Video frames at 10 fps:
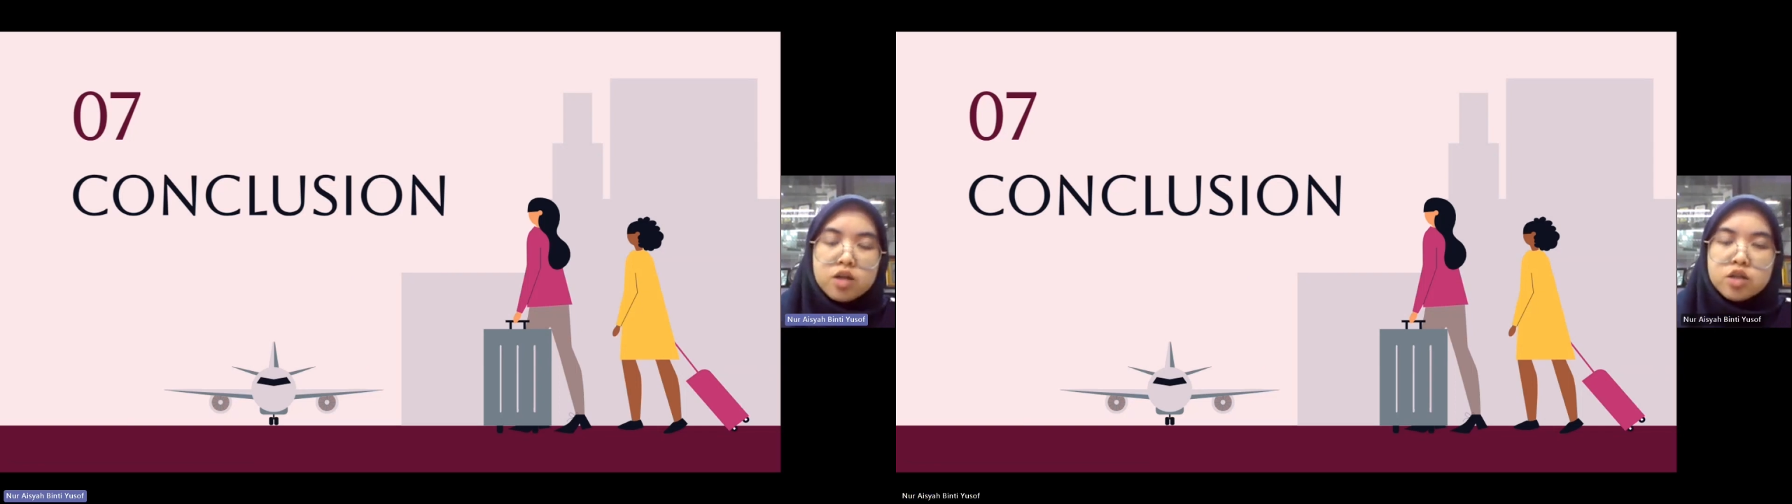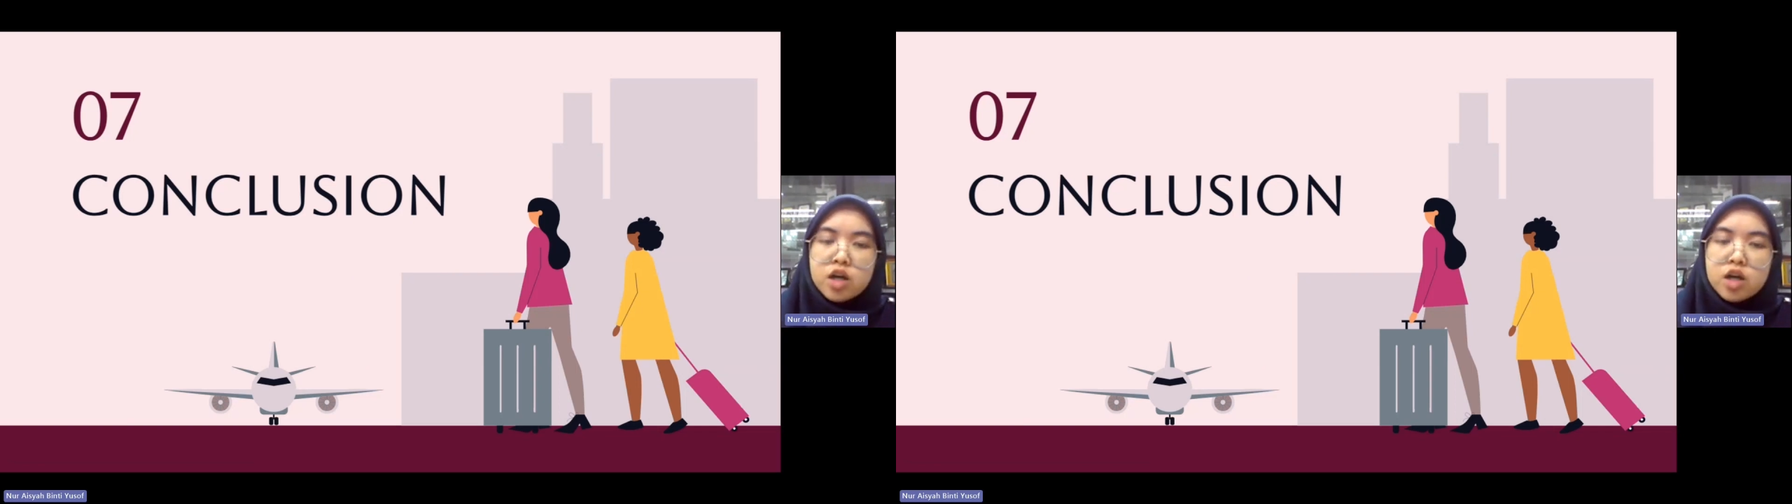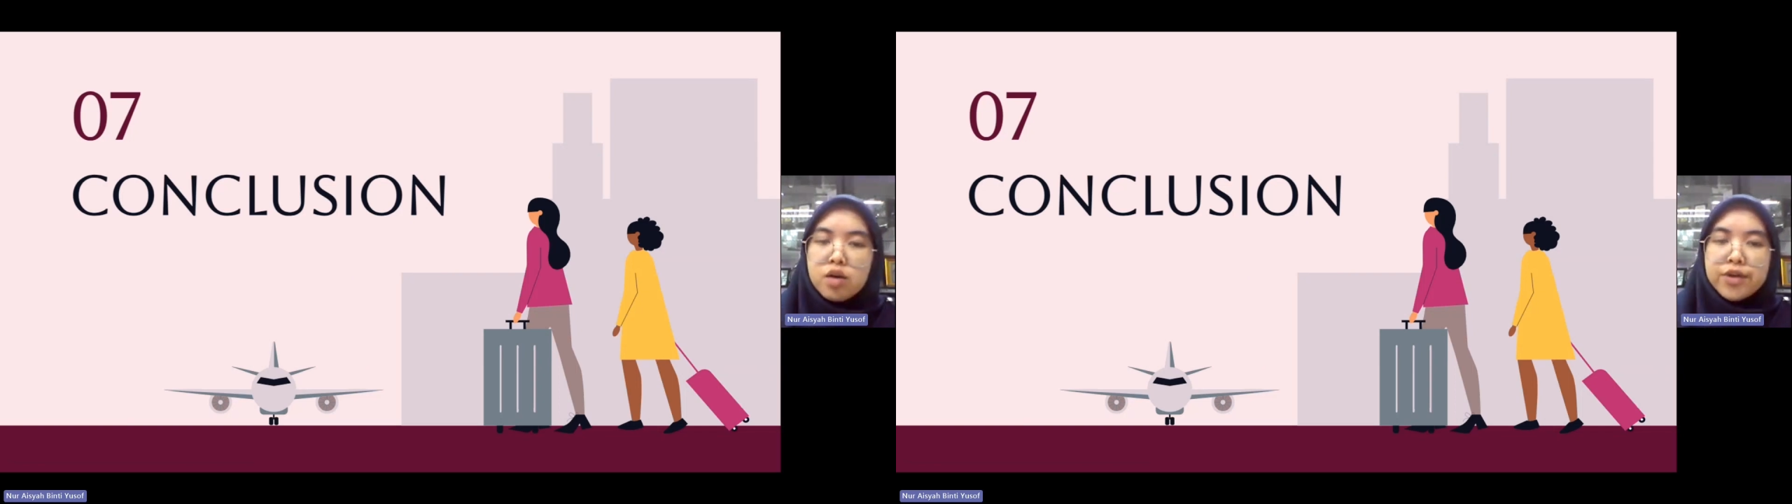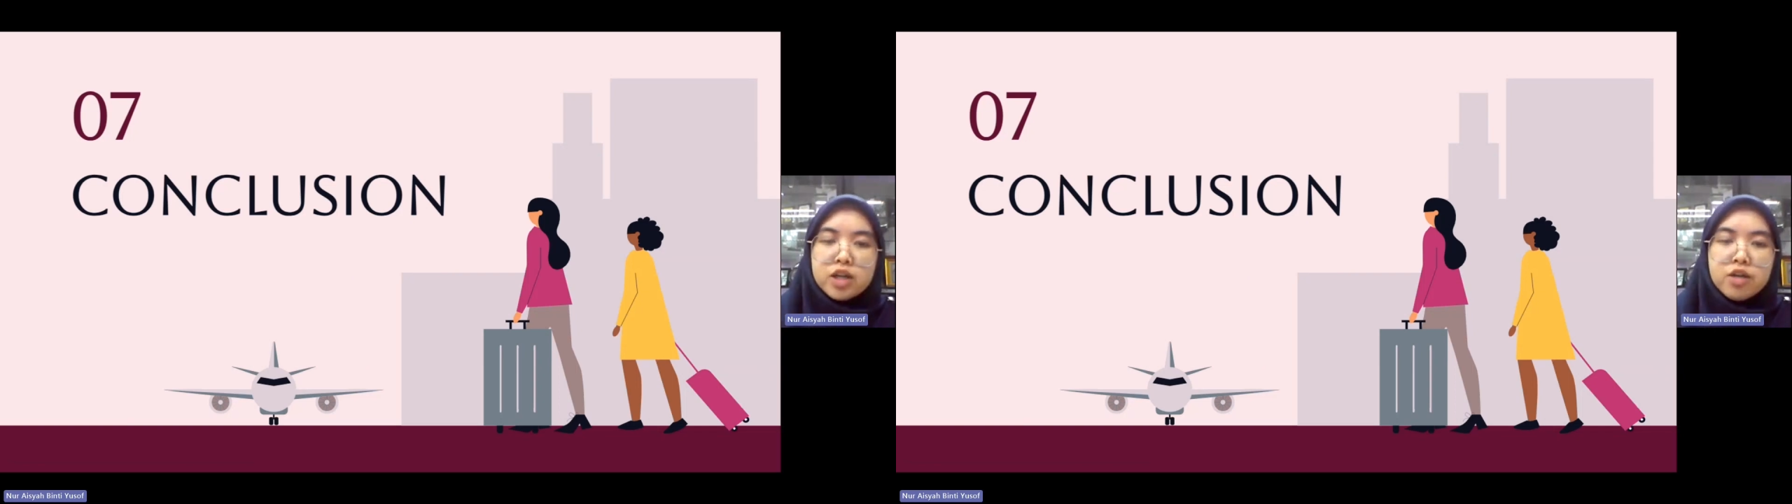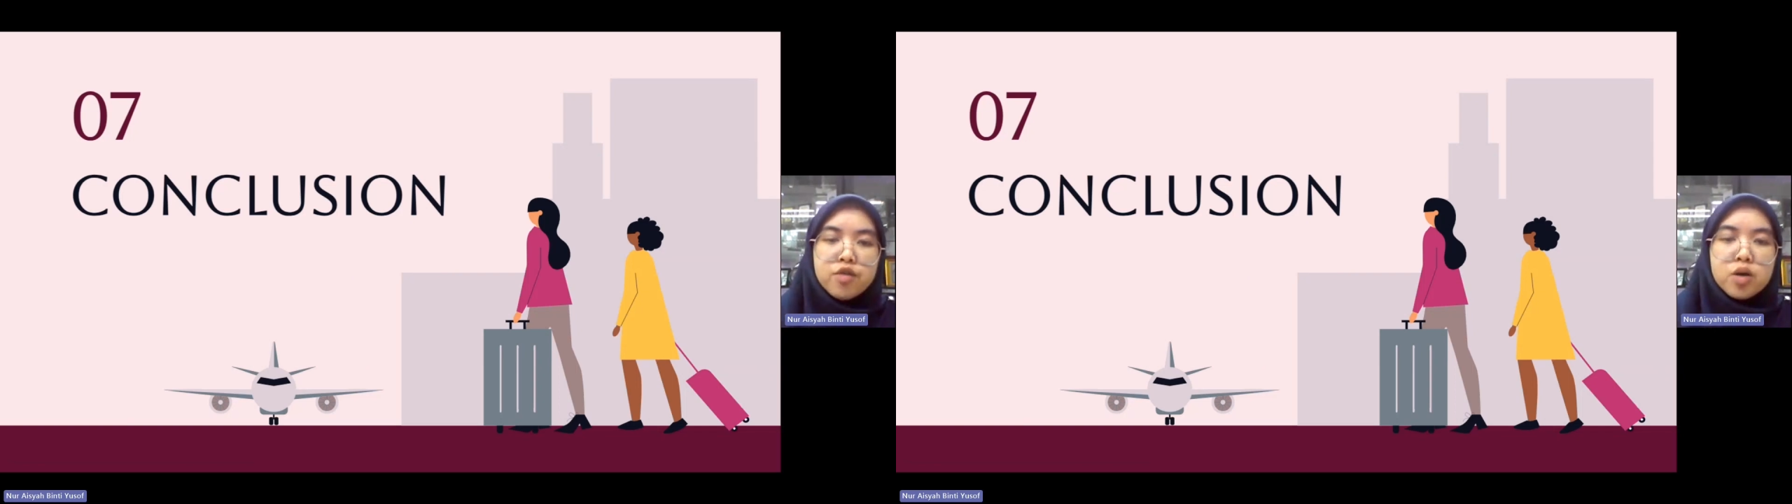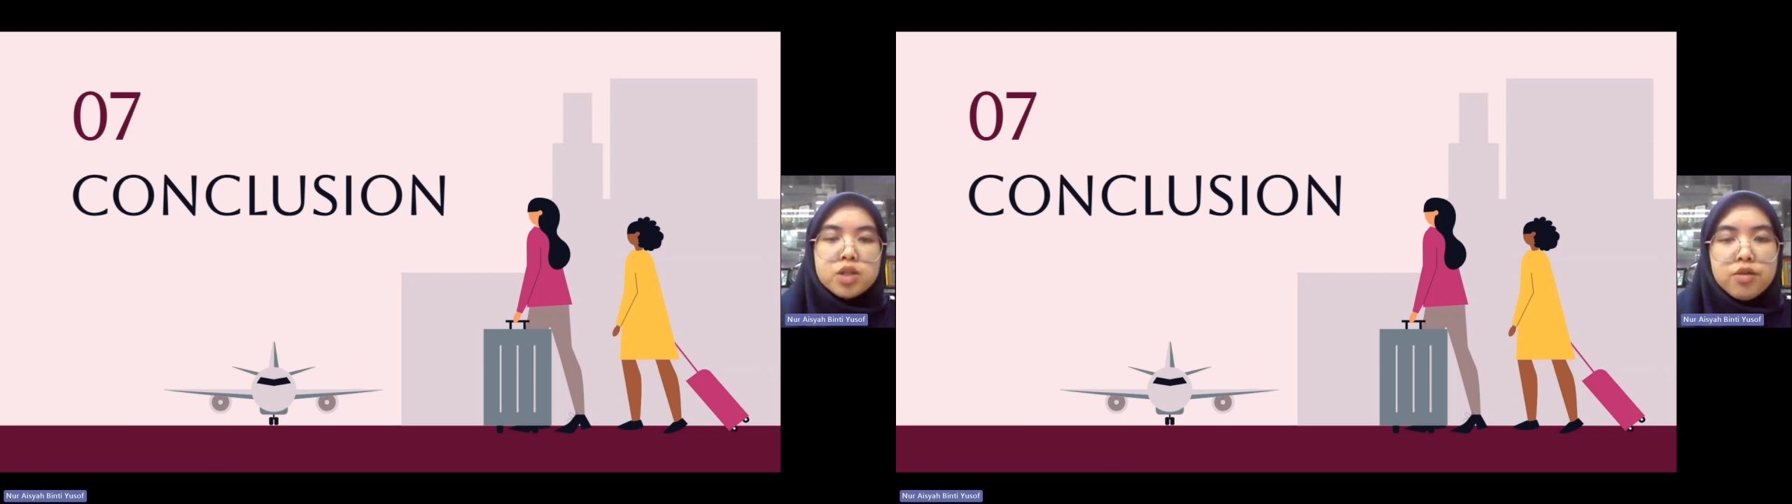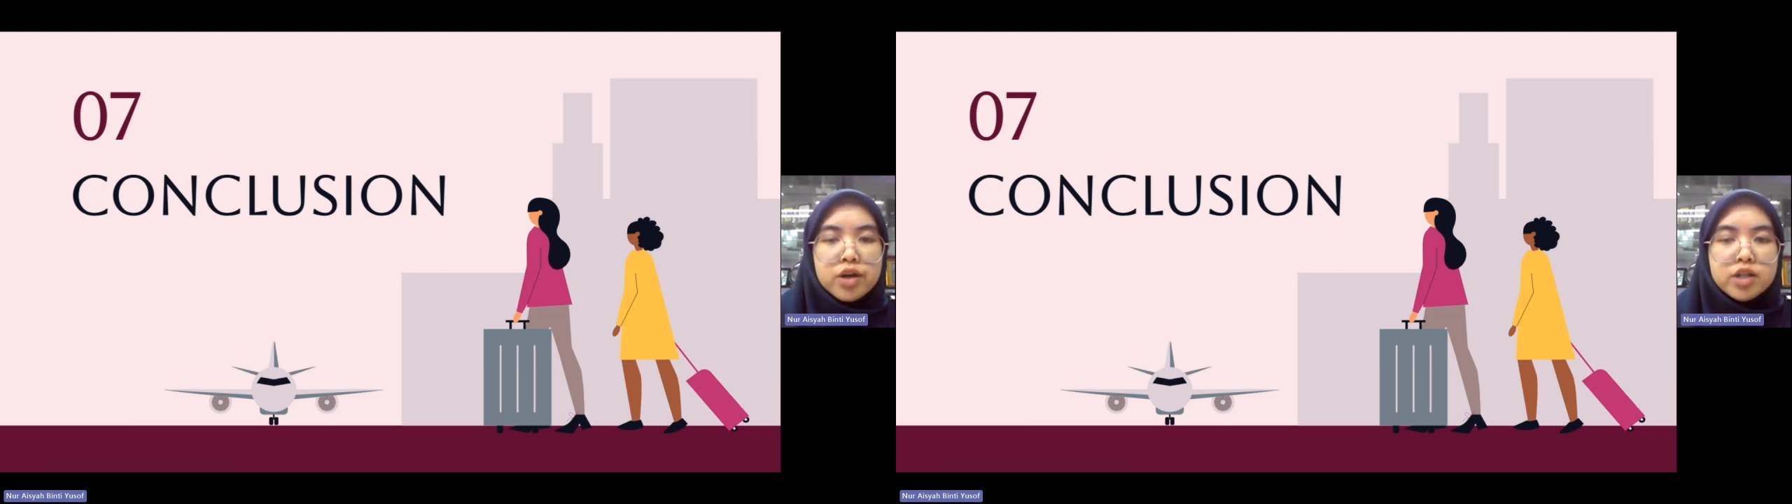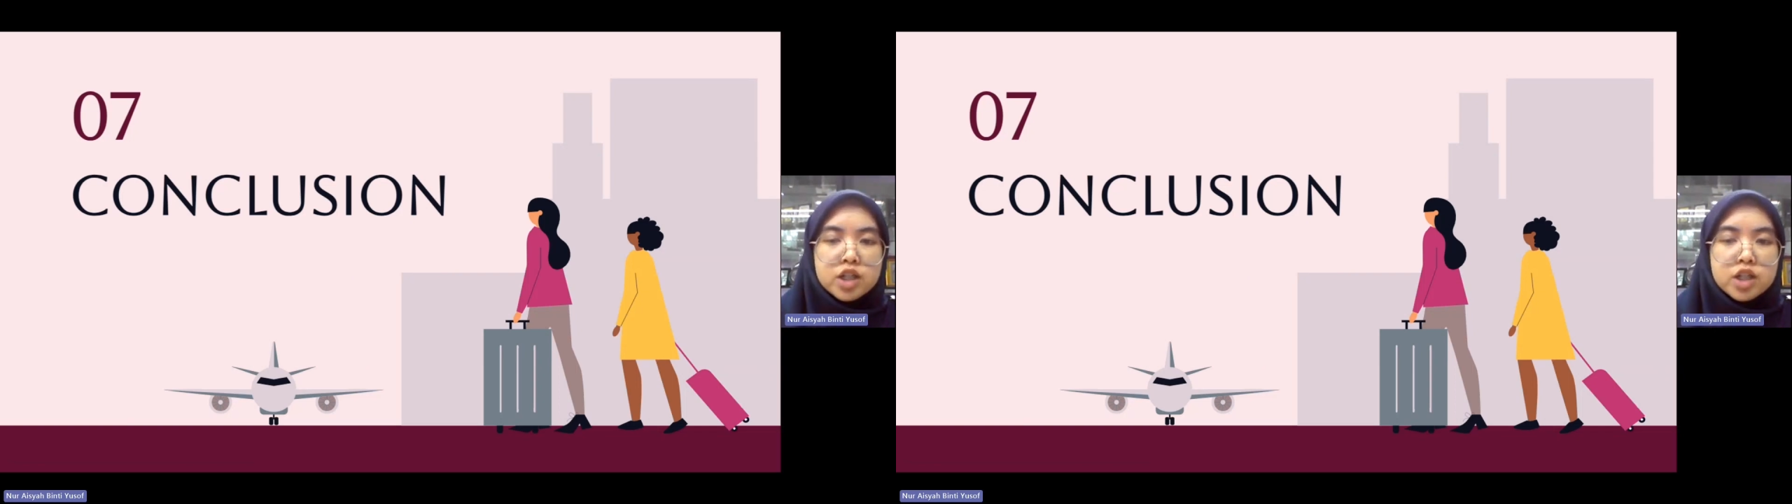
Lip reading: So our finding for objective 1,